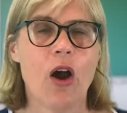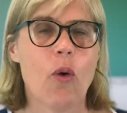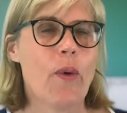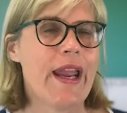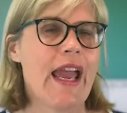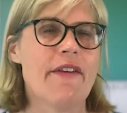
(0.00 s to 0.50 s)

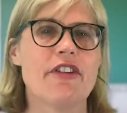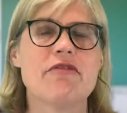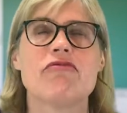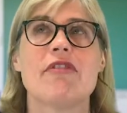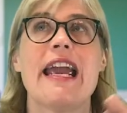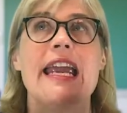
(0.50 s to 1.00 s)
We have a
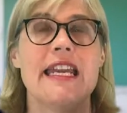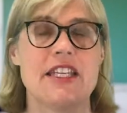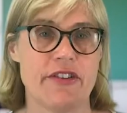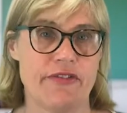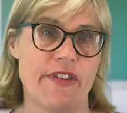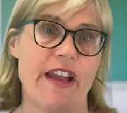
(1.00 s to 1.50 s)
range
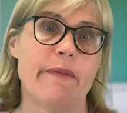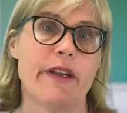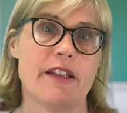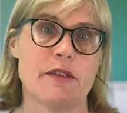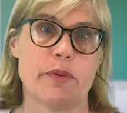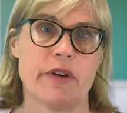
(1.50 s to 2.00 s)
of
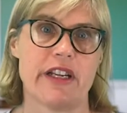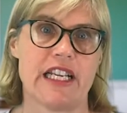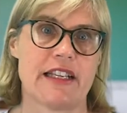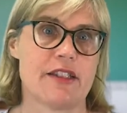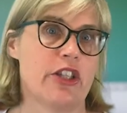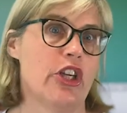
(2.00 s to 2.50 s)
fabulous
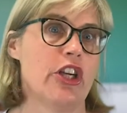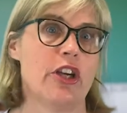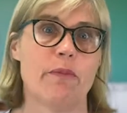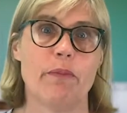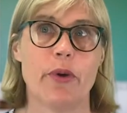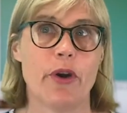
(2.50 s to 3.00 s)
products. You
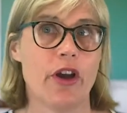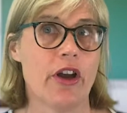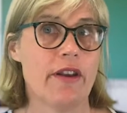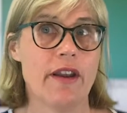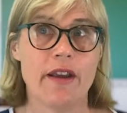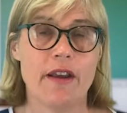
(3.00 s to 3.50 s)
can put
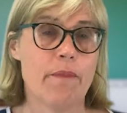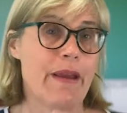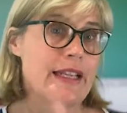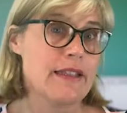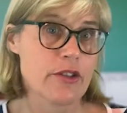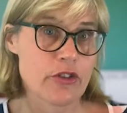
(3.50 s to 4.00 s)
on
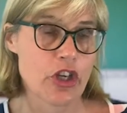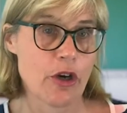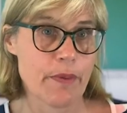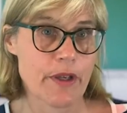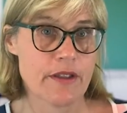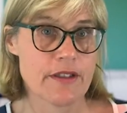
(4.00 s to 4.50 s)
pencil
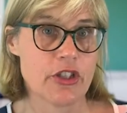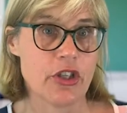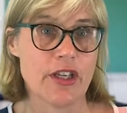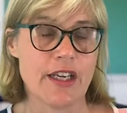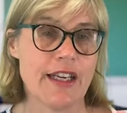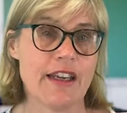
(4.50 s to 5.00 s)
toppers.
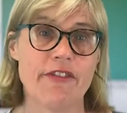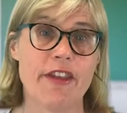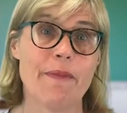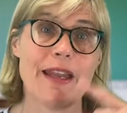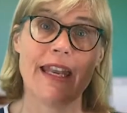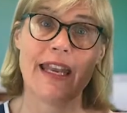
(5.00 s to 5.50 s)
You can give
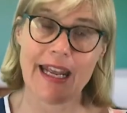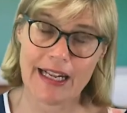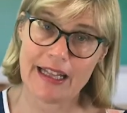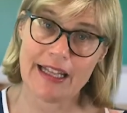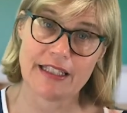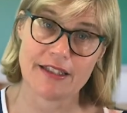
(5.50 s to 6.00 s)
them a
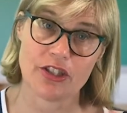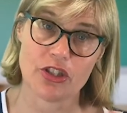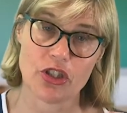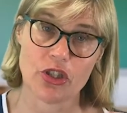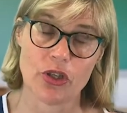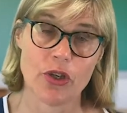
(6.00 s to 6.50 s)
necklace to
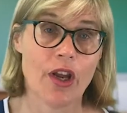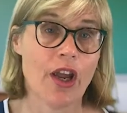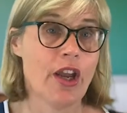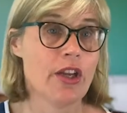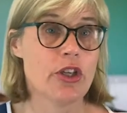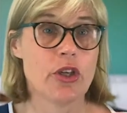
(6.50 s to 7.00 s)
chew.
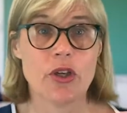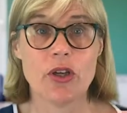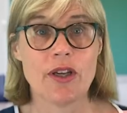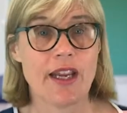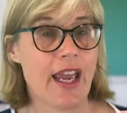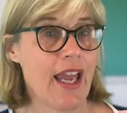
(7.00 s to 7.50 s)

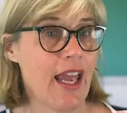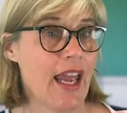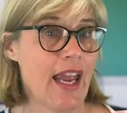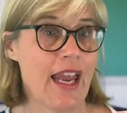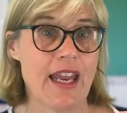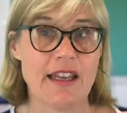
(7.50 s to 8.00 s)
You
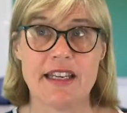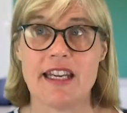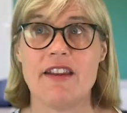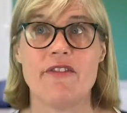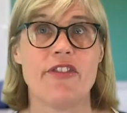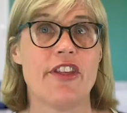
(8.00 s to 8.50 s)
can
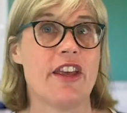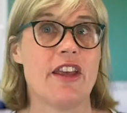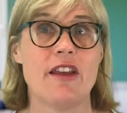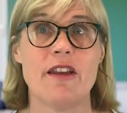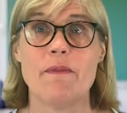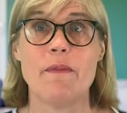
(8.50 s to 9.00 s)
give
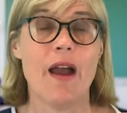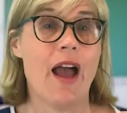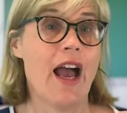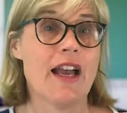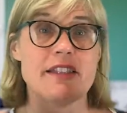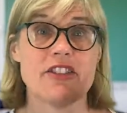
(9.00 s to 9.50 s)
them
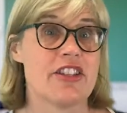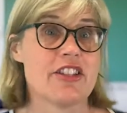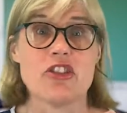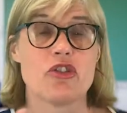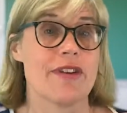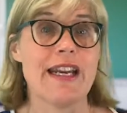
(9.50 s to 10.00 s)
just
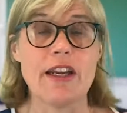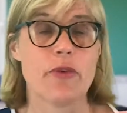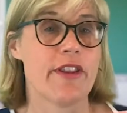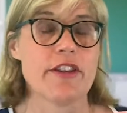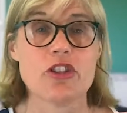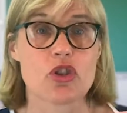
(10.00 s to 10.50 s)
a drink
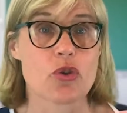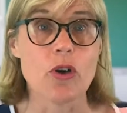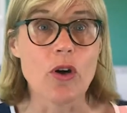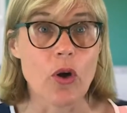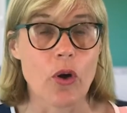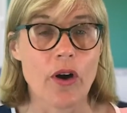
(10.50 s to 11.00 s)
with a
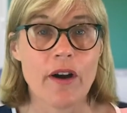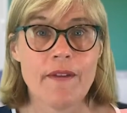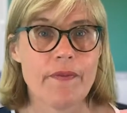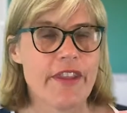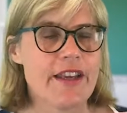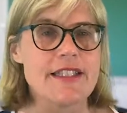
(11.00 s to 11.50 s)
straw.
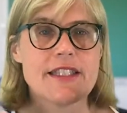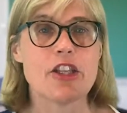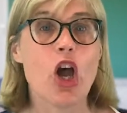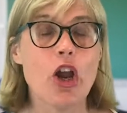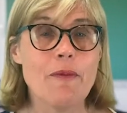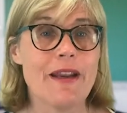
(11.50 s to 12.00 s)
There's so
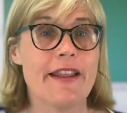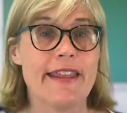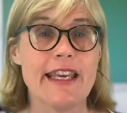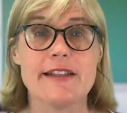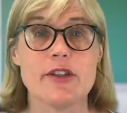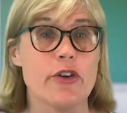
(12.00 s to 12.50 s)
many
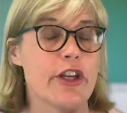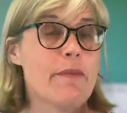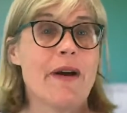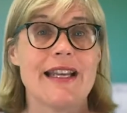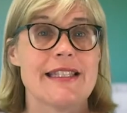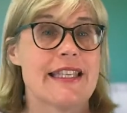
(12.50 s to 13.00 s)
things. Or you
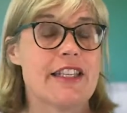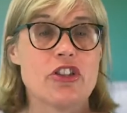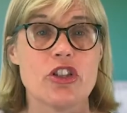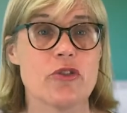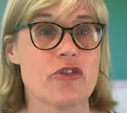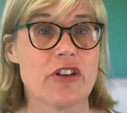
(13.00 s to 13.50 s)
might send
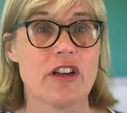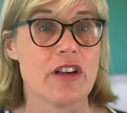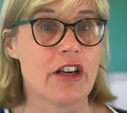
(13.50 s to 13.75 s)
children on